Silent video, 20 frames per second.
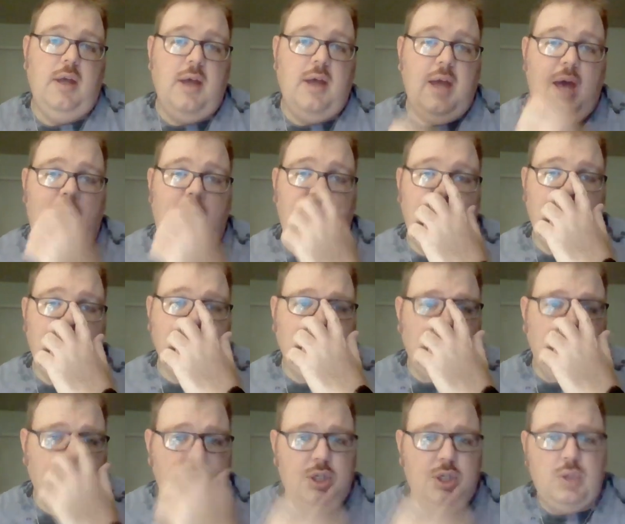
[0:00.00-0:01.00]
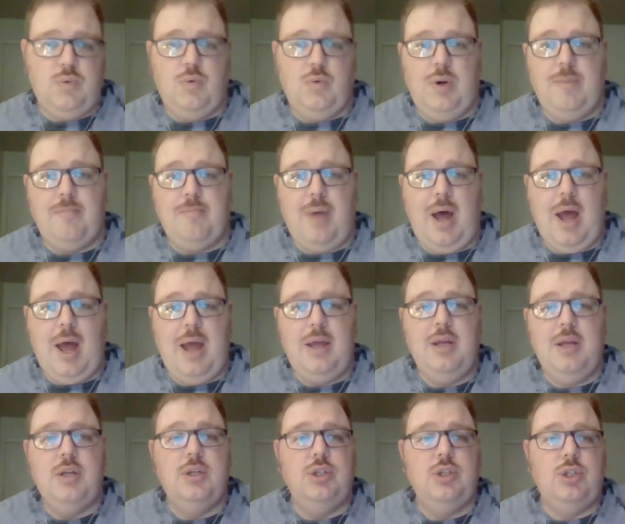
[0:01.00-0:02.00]
And these issues written
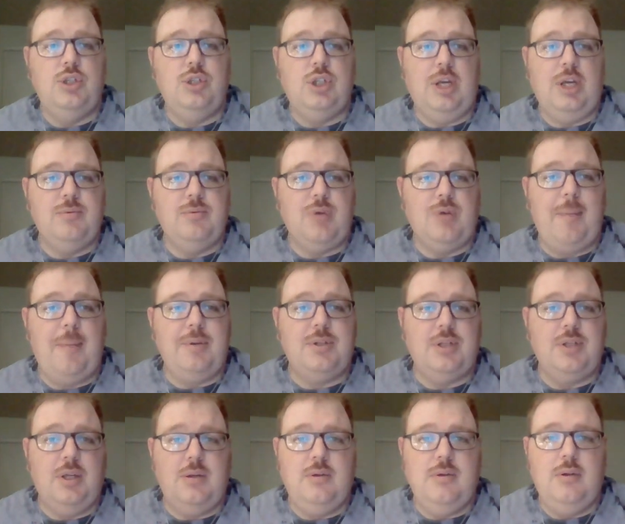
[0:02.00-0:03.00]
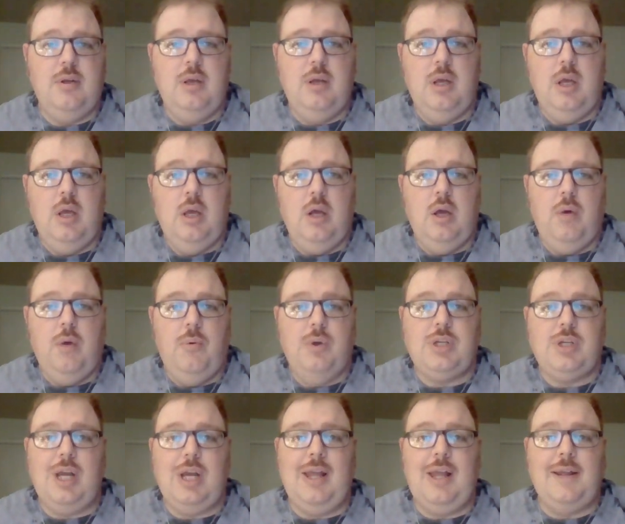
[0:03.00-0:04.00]
by James Robinson,
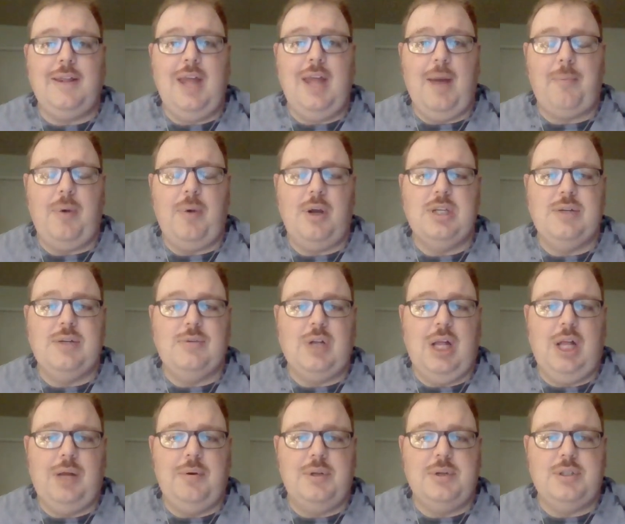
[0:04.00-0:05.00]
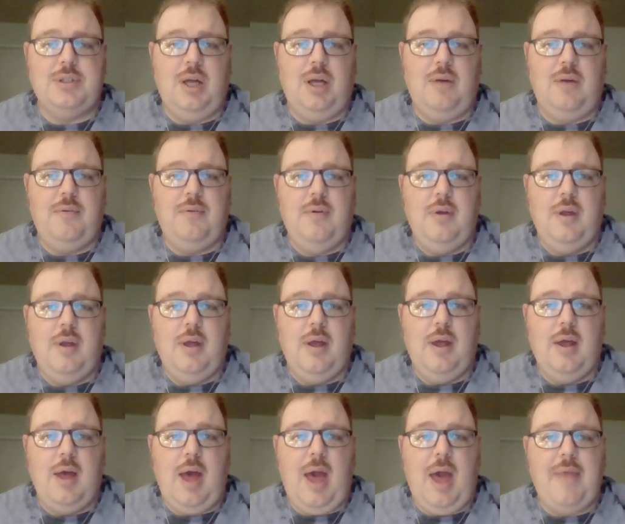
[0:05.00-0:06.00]
which I like the Operation of Tolerance stuff.
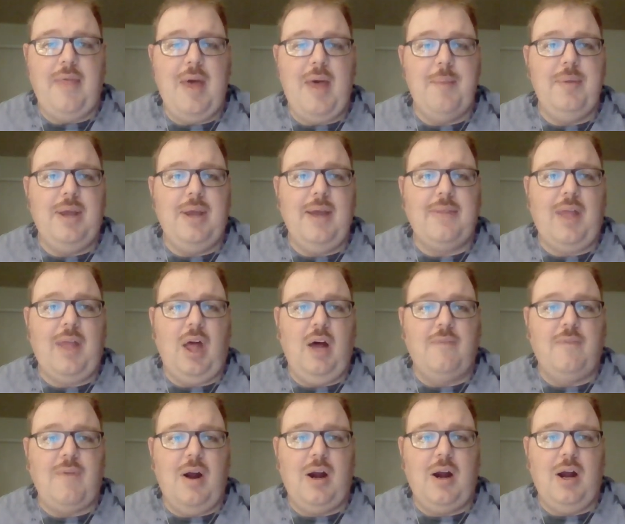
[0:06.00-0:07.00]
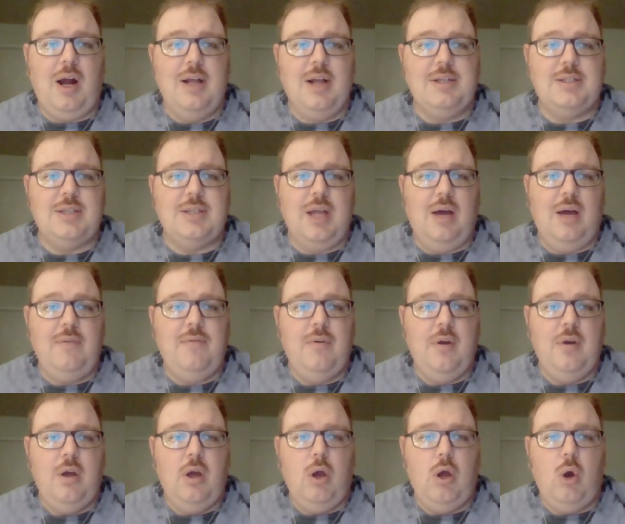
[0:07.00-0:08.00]
And then we get into Hellfire Hunt stuff,
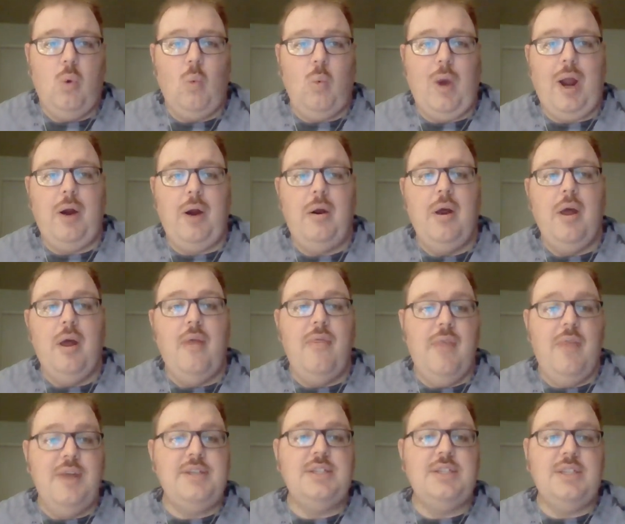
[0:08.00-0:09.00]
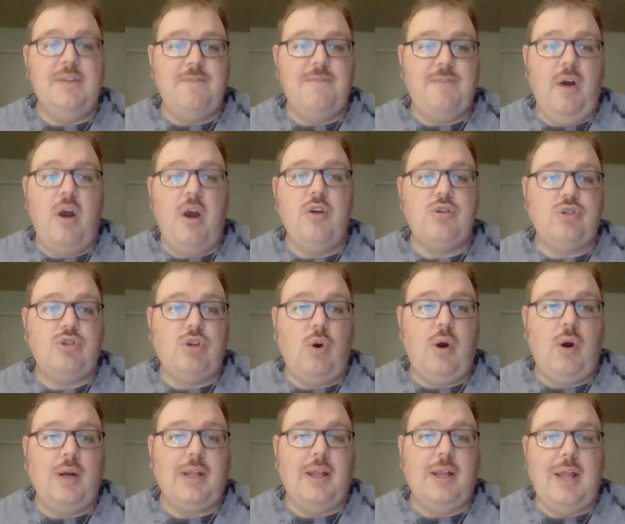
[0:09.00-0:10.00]
where this is the very
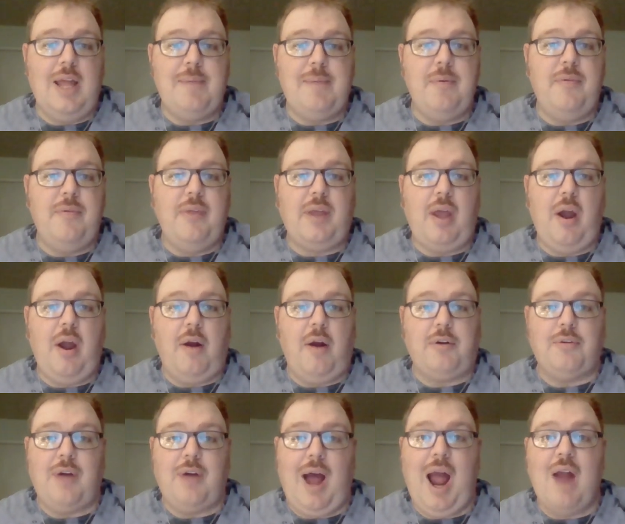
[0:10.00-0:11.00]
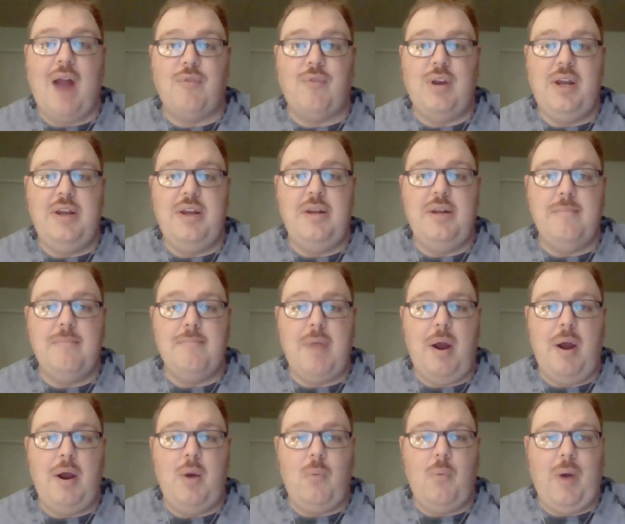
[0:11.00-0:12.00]
historic that debuted the character Irene
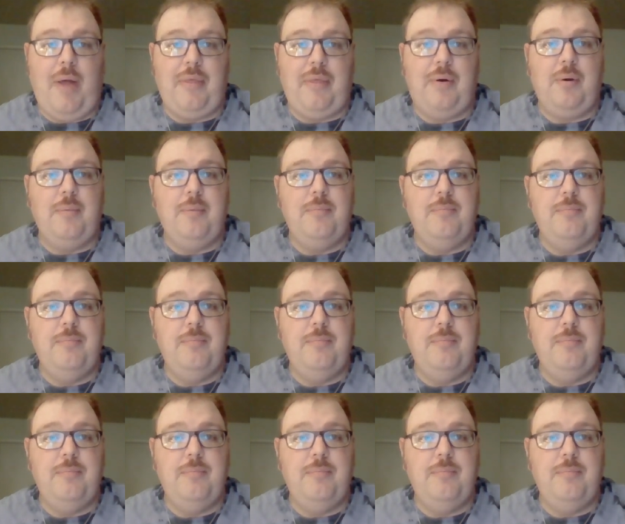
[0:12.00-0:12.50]
Merryweather.